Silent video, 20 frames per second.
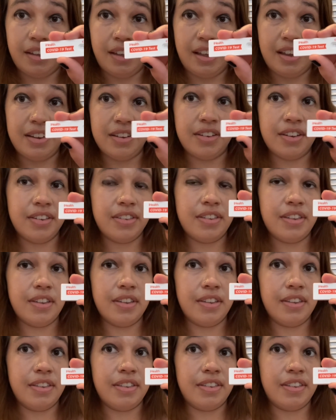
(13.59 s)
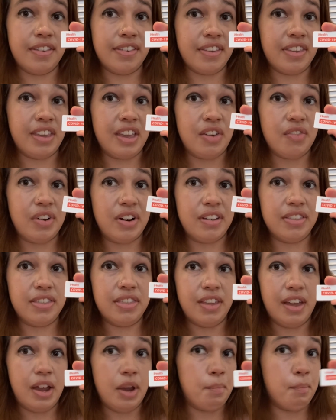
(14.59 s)
And just a disclaimer,
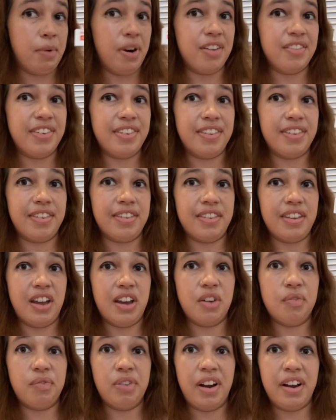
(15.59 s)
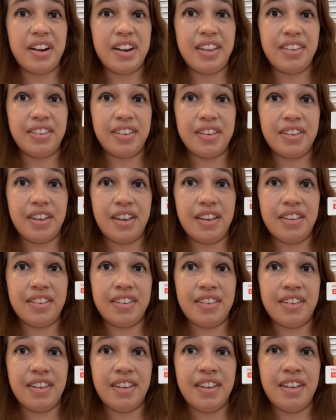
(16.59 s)
I promise it's not a pregnancy
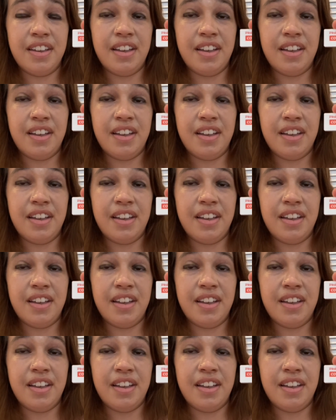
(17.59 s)
test.